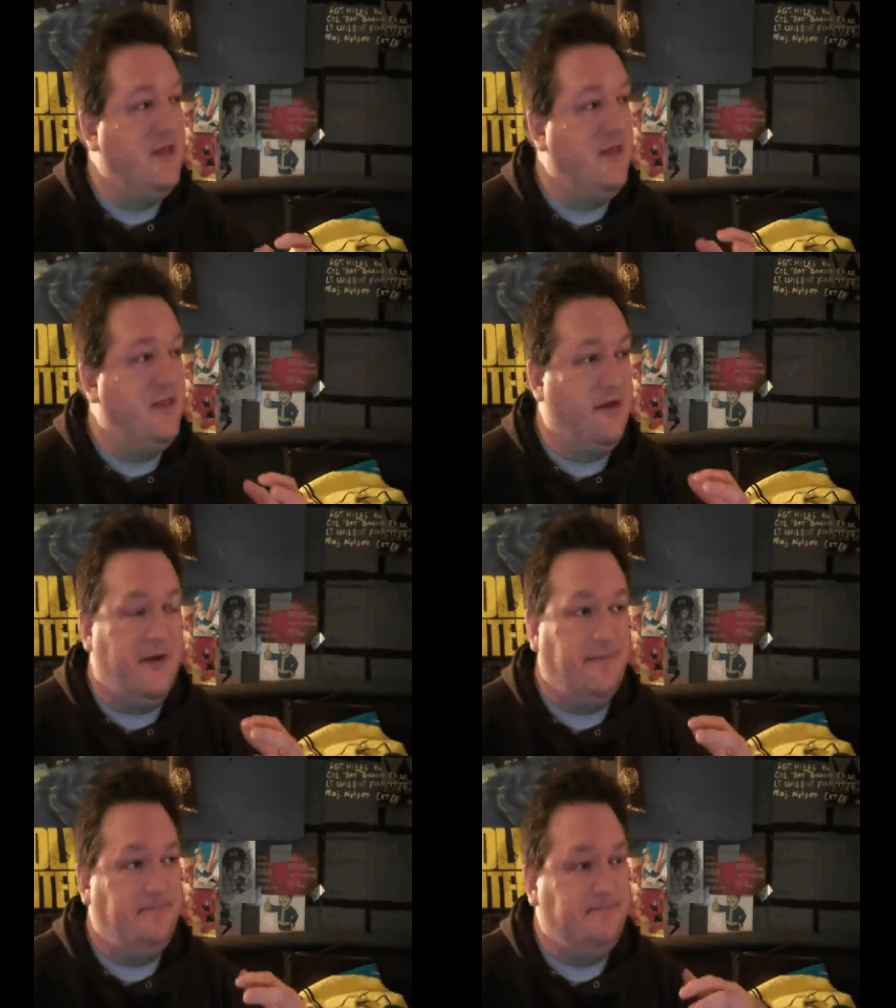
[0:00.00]

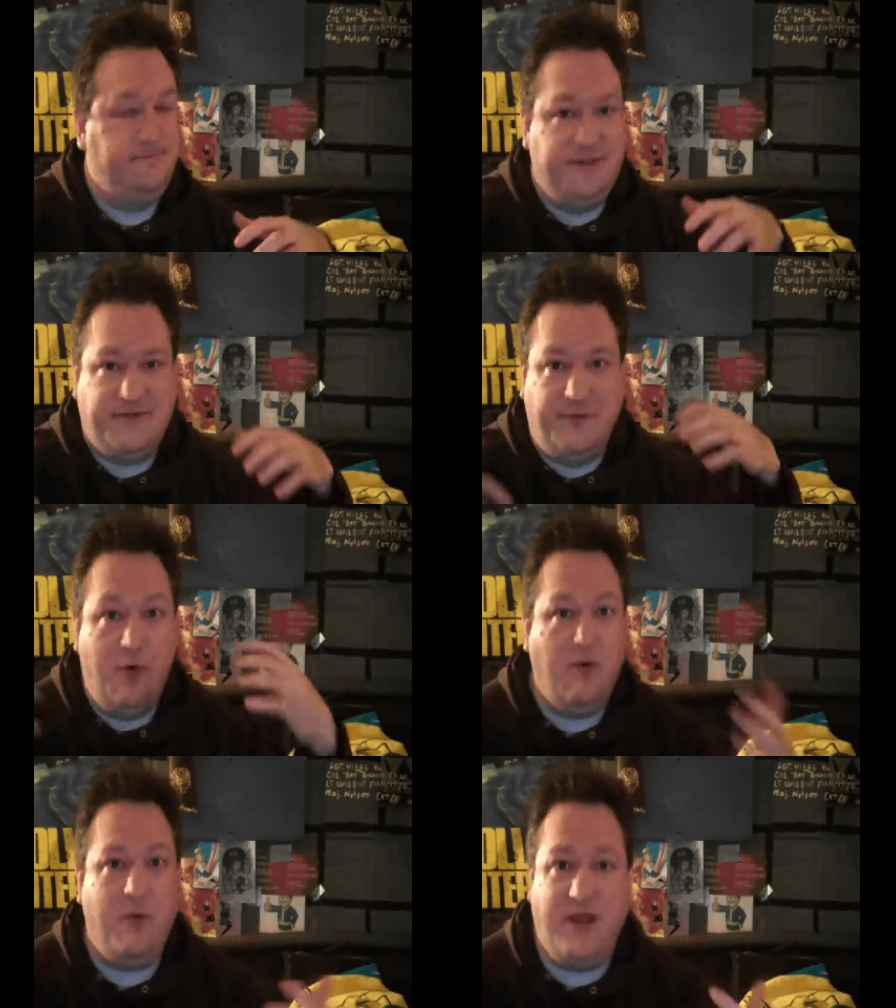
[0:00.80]
the just
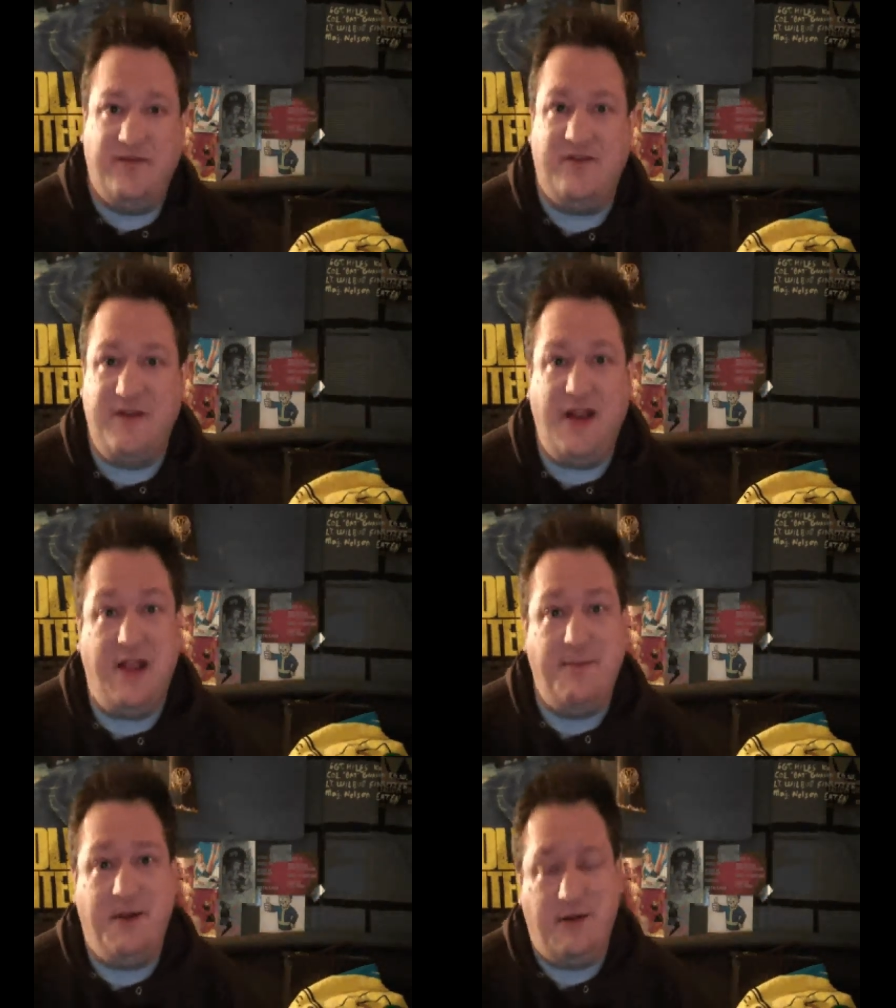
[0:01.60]
Norway is the setting.
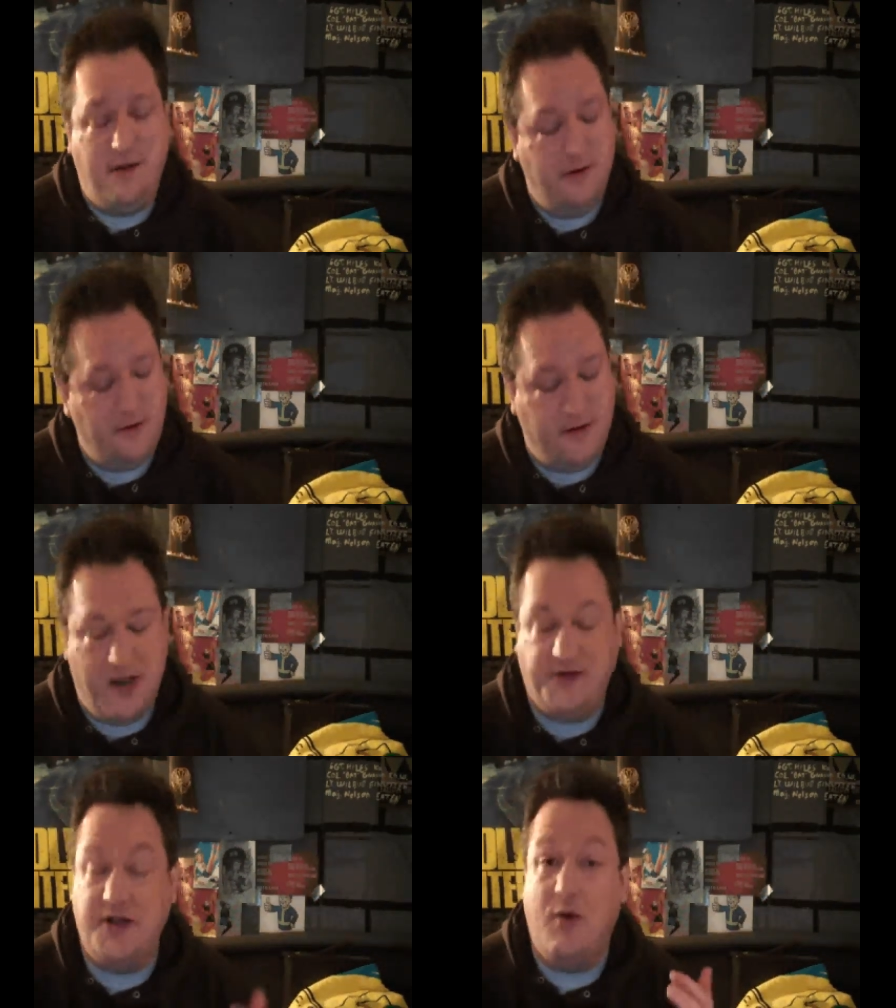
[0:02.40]
I mean,
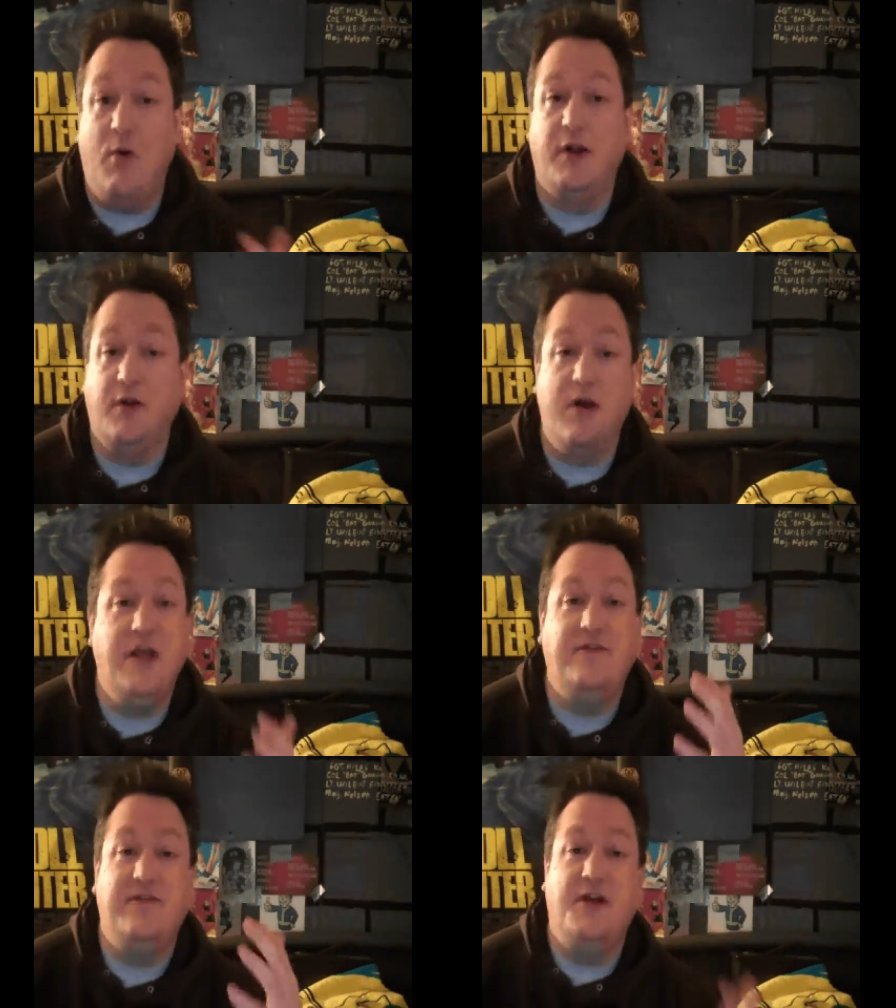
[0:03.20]
gosh, I want to go.
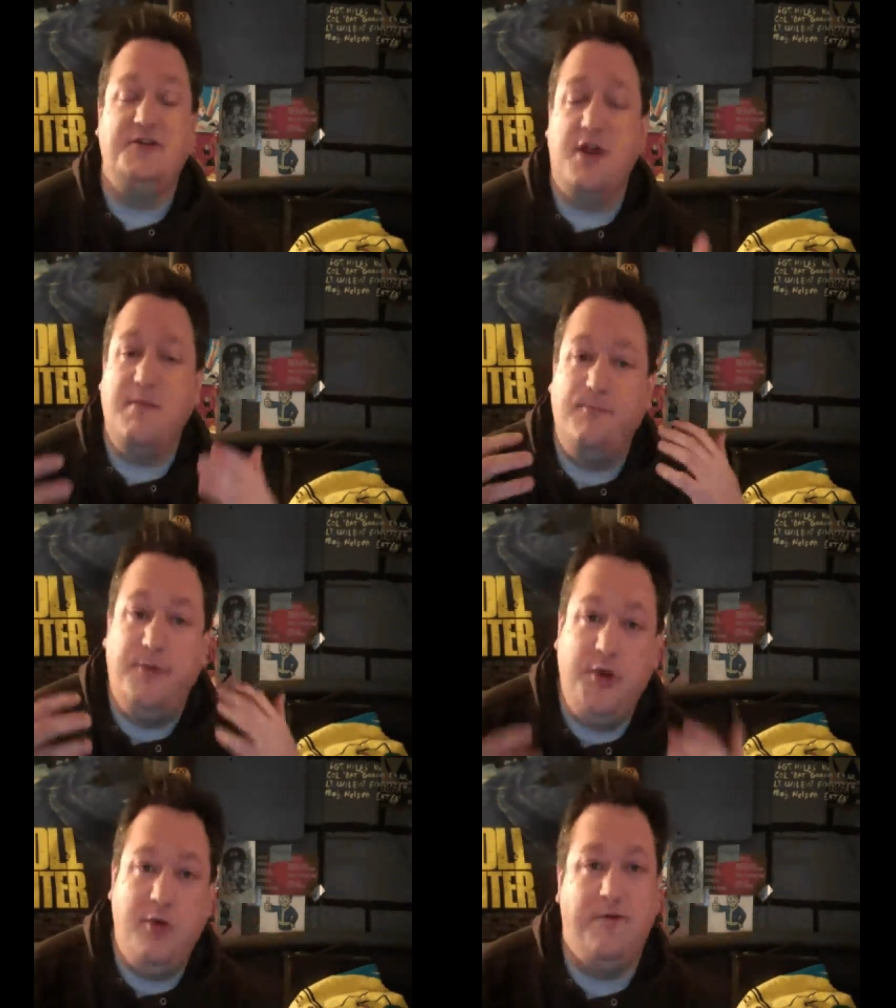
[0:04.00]
It's such a
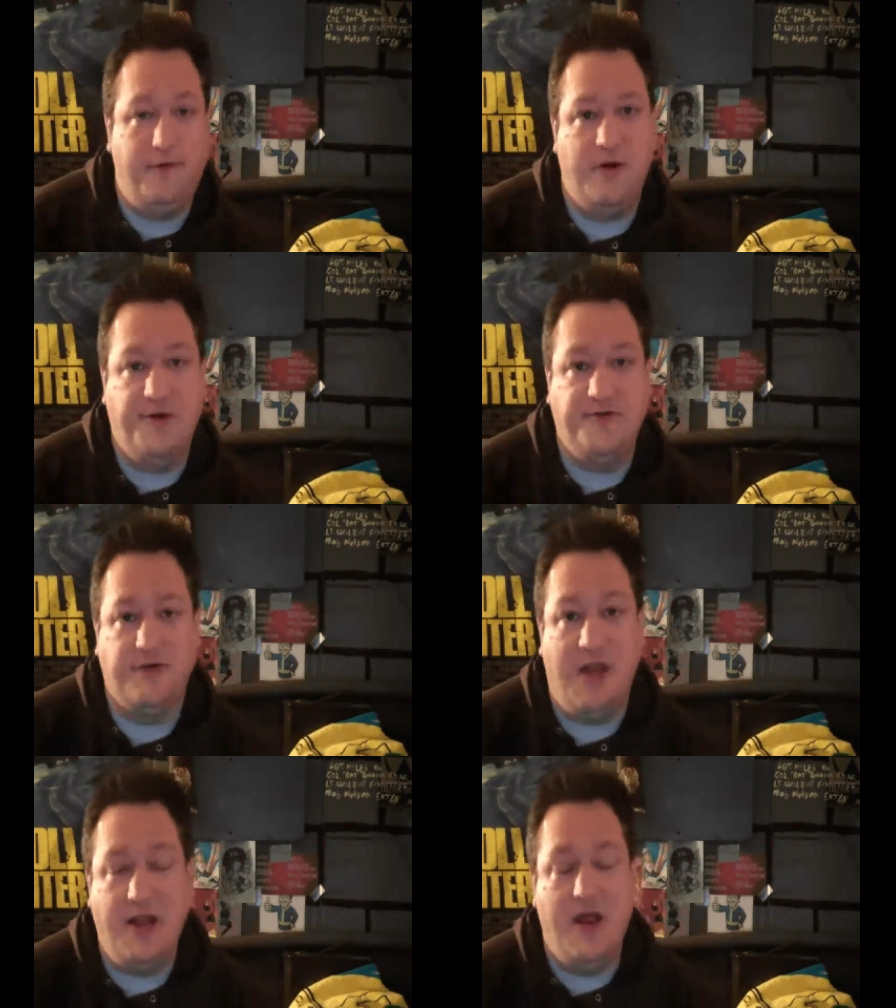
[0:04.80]
beautiful
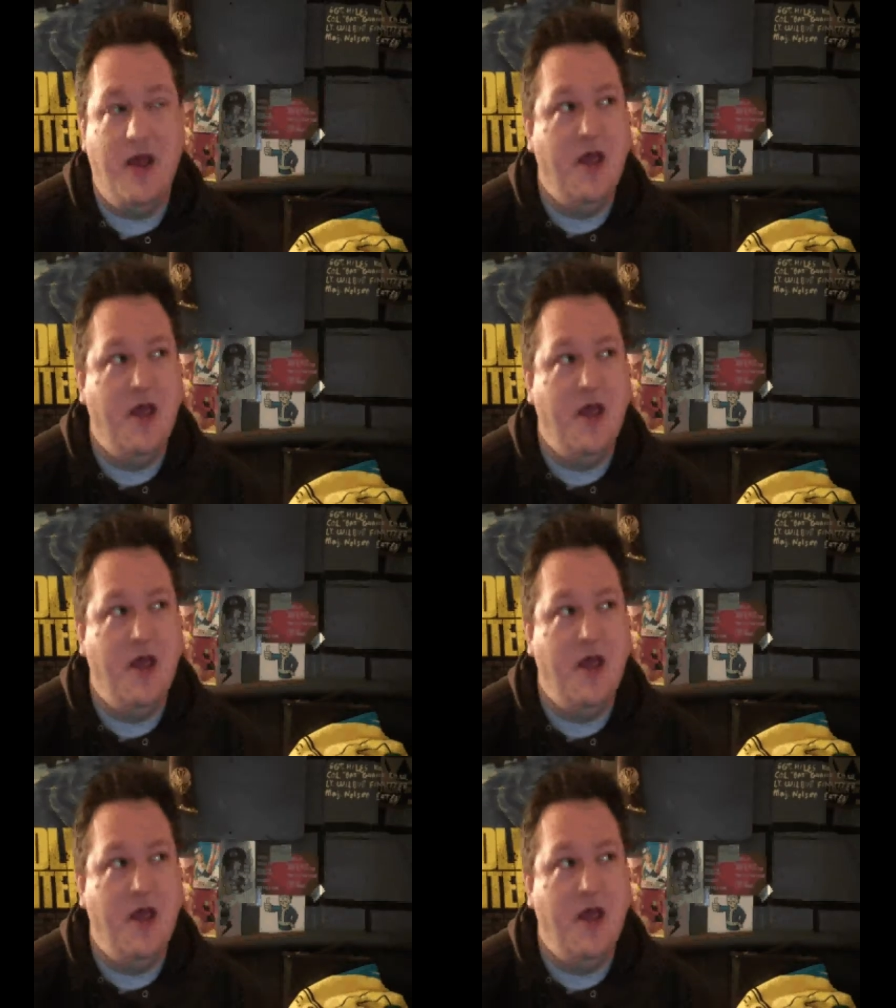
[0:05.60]
country. I